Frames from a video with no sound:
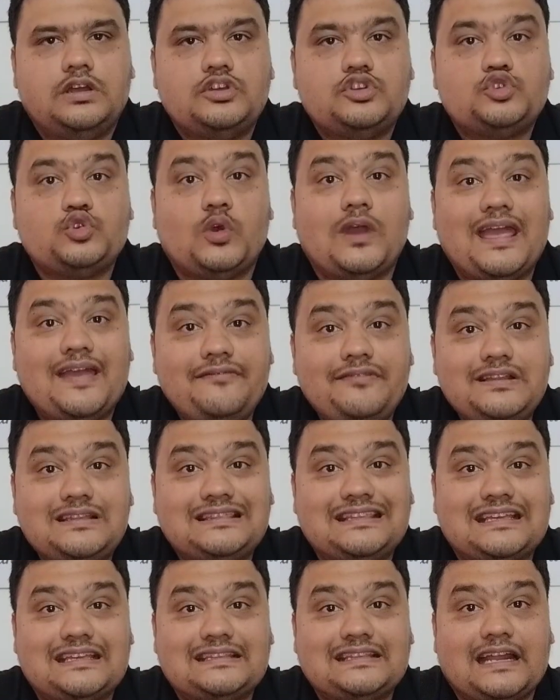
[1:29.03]
So
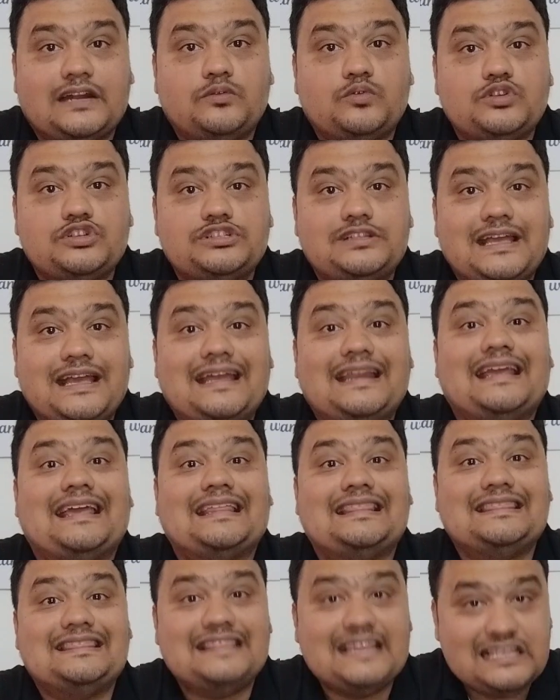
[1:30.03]
everything that was there
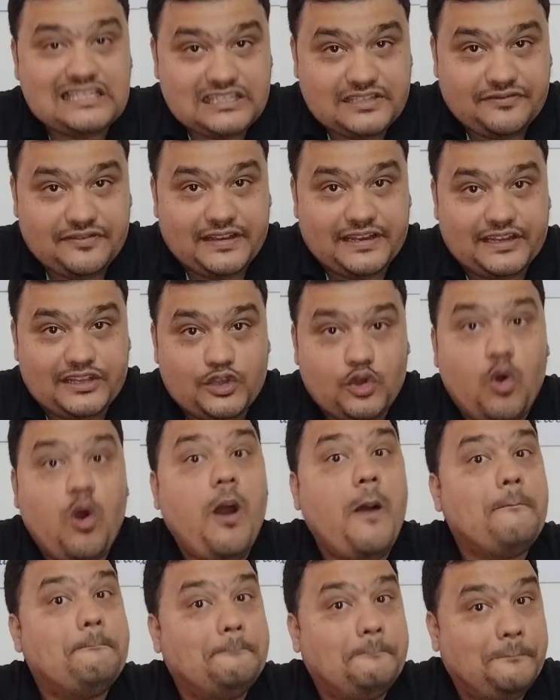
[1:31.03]
in this
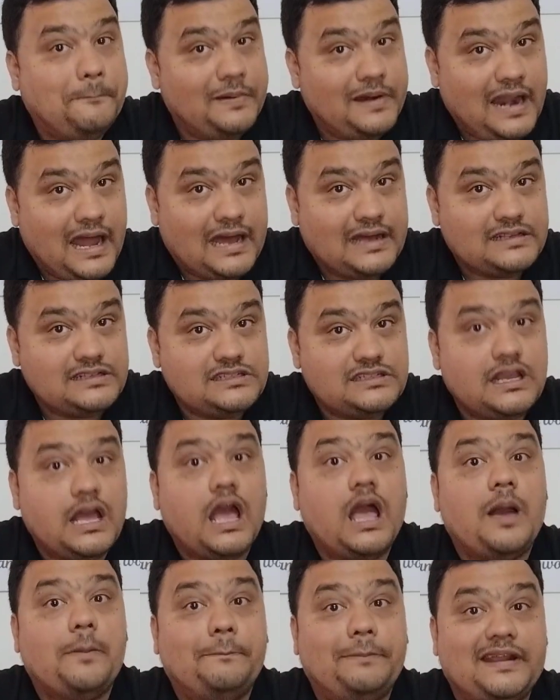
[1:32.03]
video plus
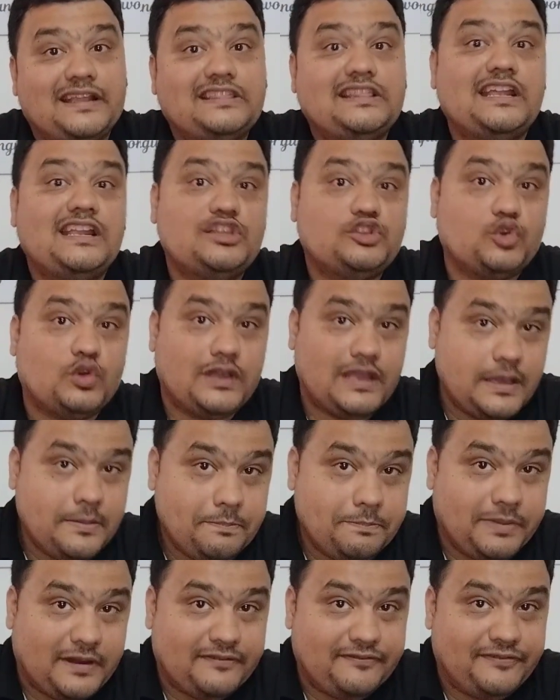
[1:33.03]
pretérito
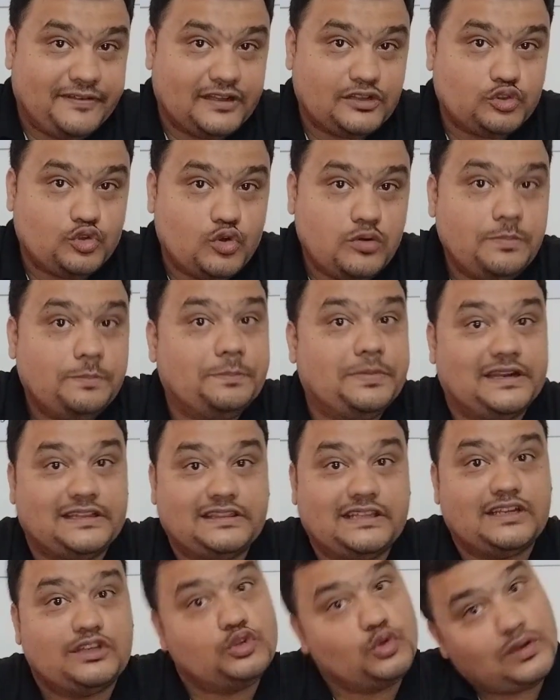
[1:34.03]
imperfecto,
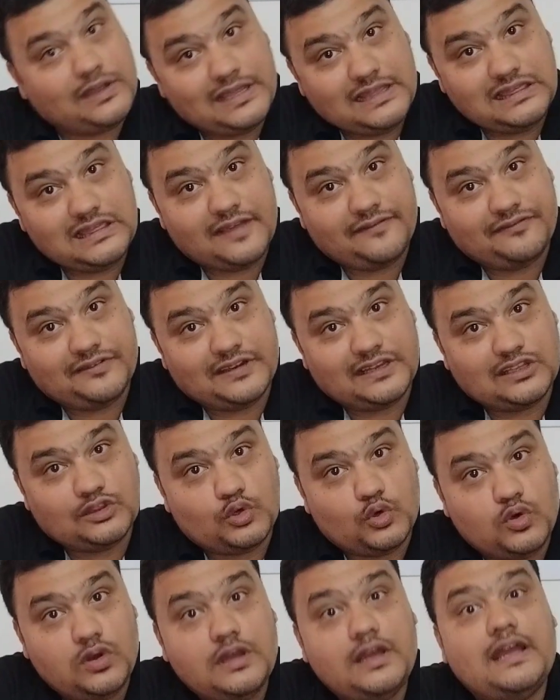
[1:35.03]
pretérito
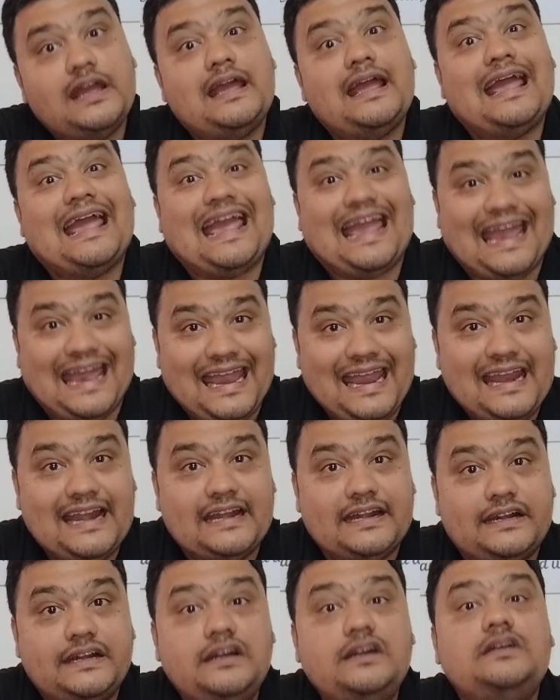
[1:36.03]
indefinito
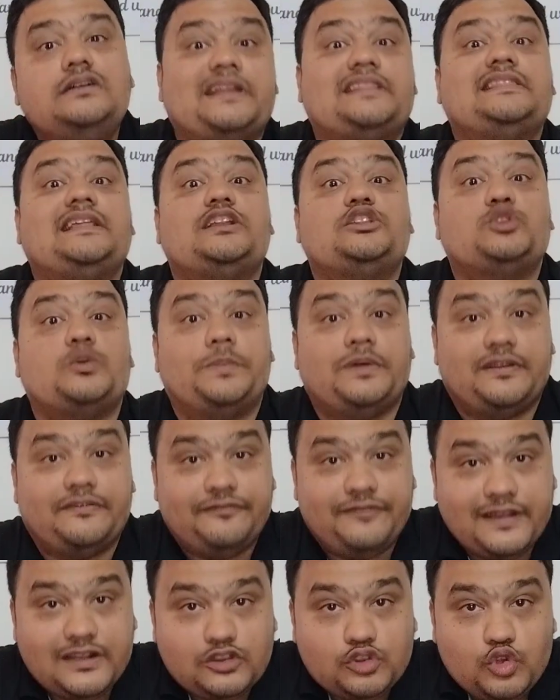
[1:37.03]
and pretérito
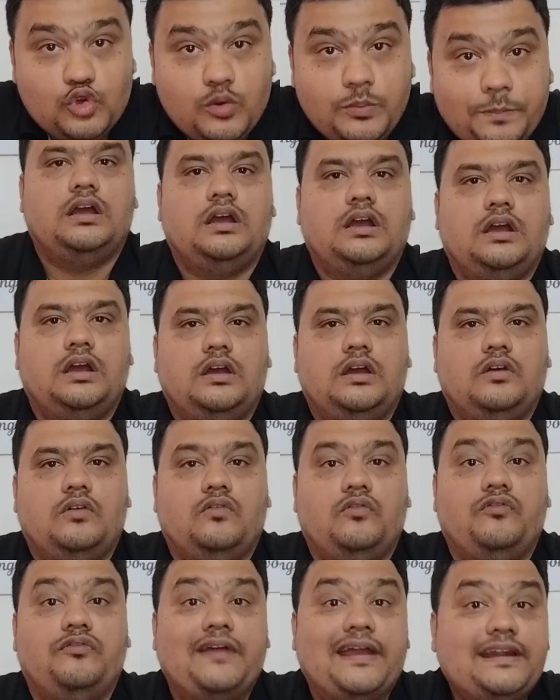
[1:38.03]
perfecto,
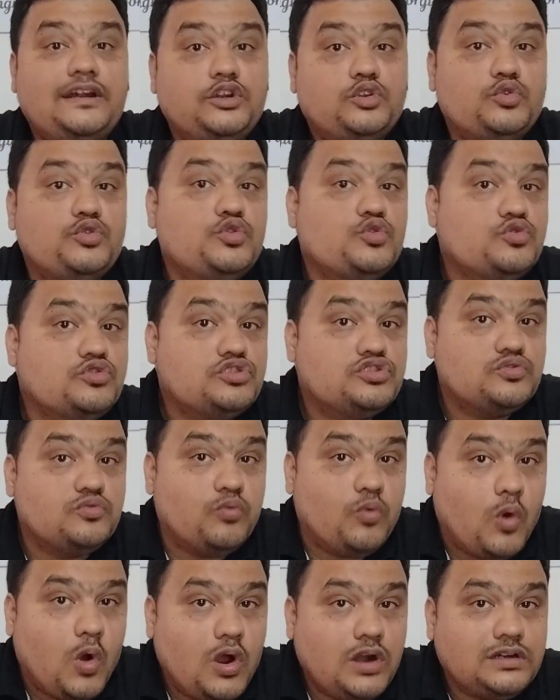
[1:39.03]
when to use
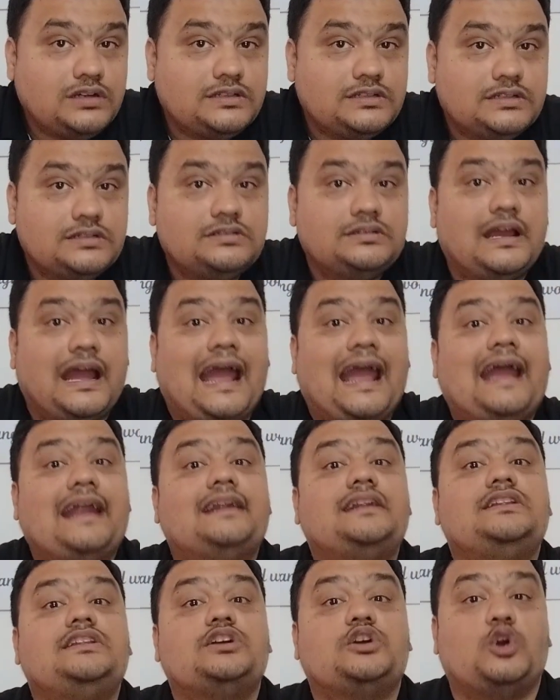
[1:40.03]
what
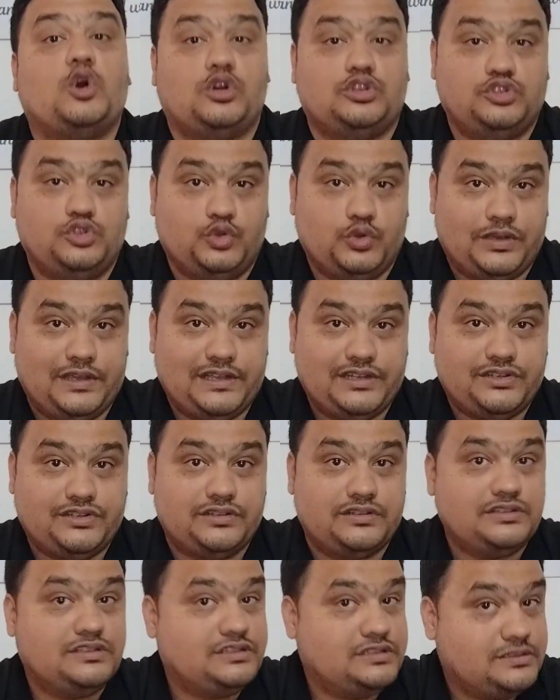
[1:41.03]
and the
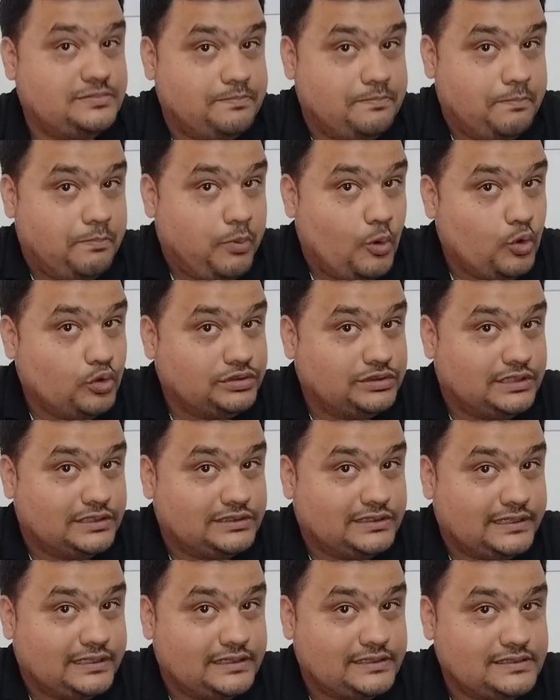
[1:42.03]
conjugations, both the
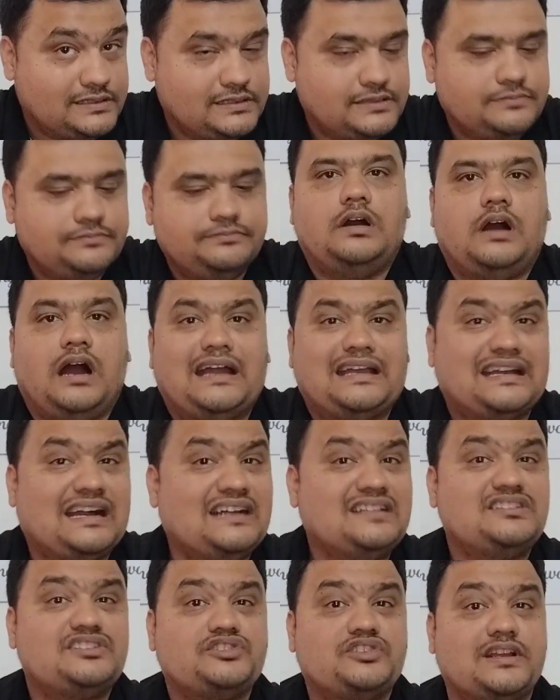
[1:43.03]
things. I
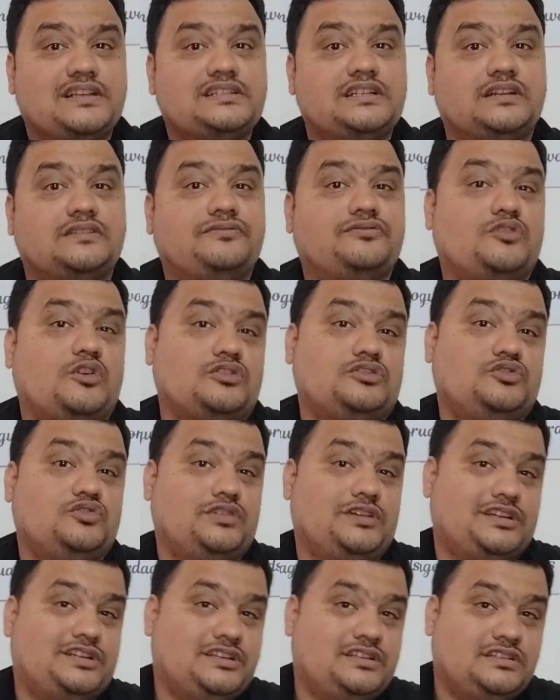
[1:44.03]
can't stress enough
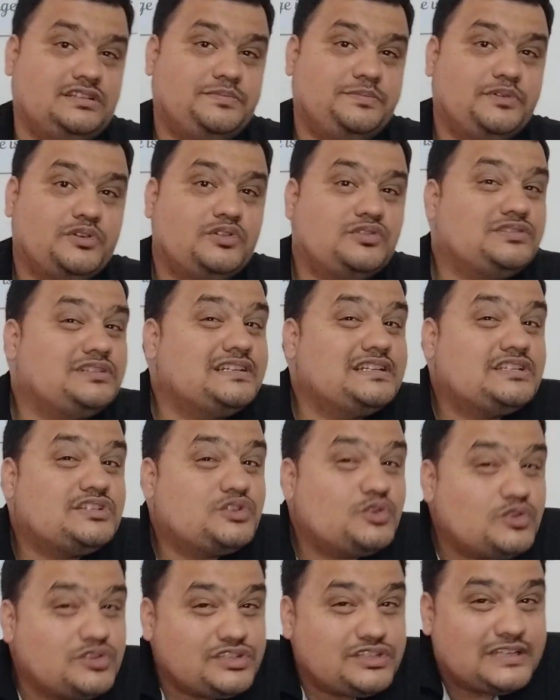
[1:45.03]
conjugations because it is
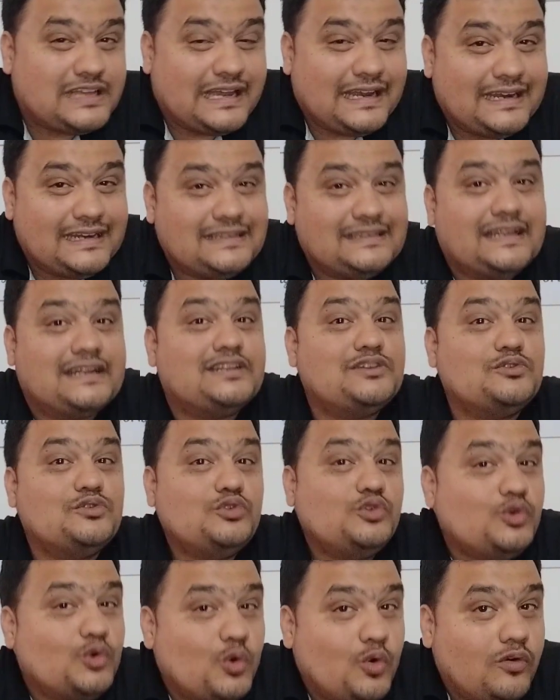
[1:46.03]
so sad that you
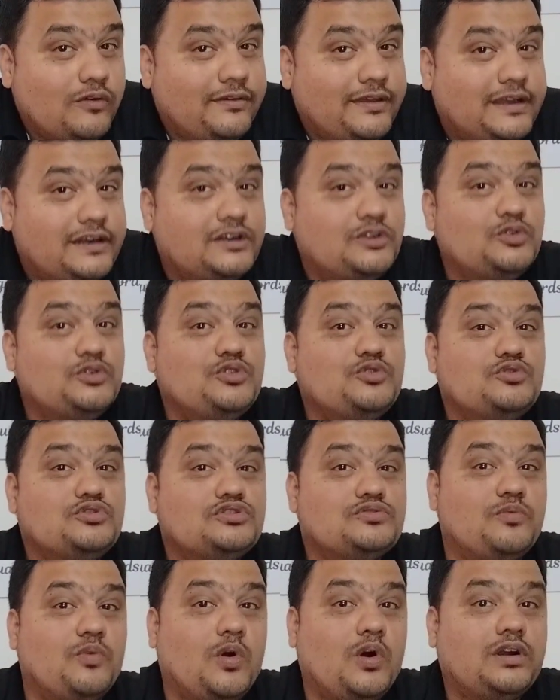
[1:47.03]
know where to
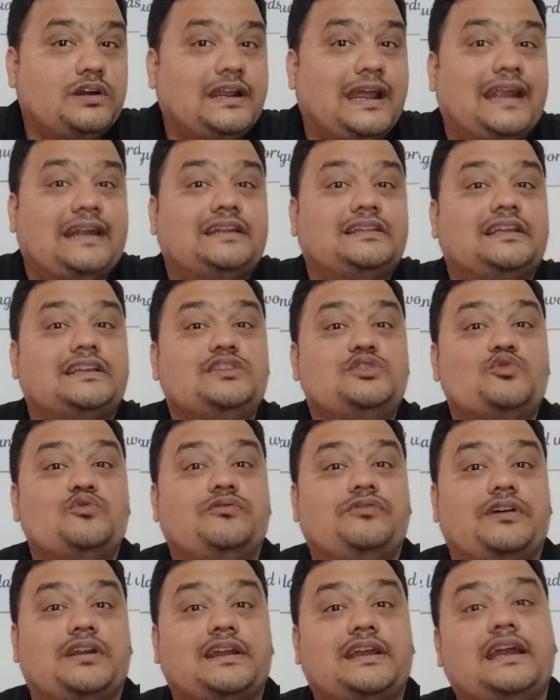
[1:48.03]
use what and then you
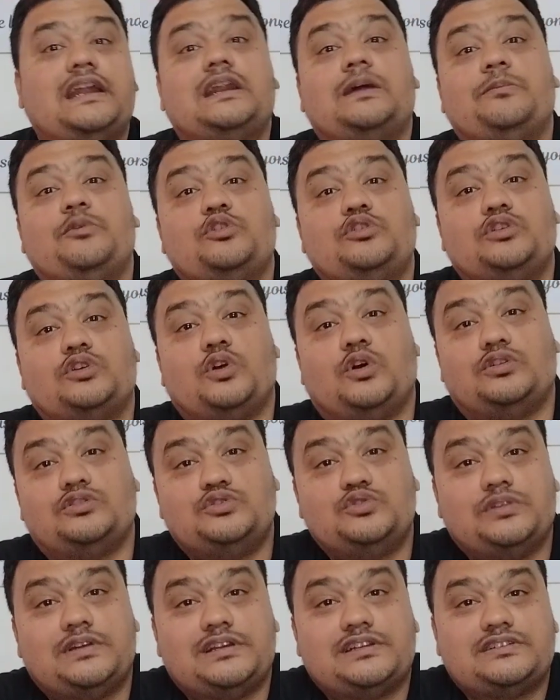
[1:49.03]
forget about the
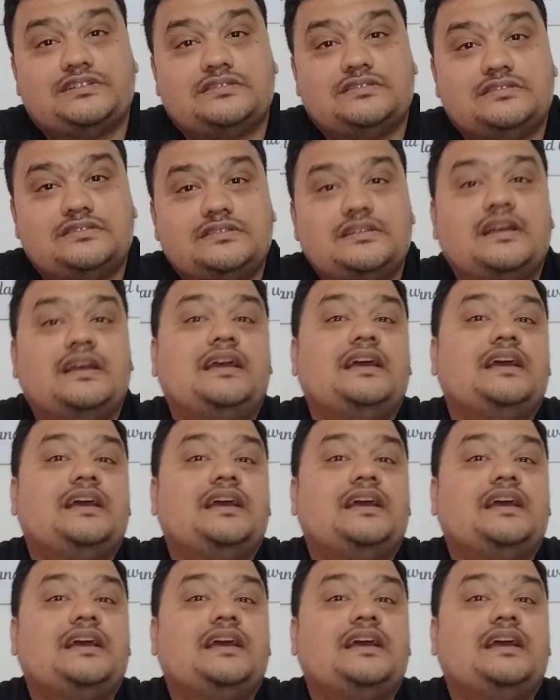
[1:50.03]
conjugations.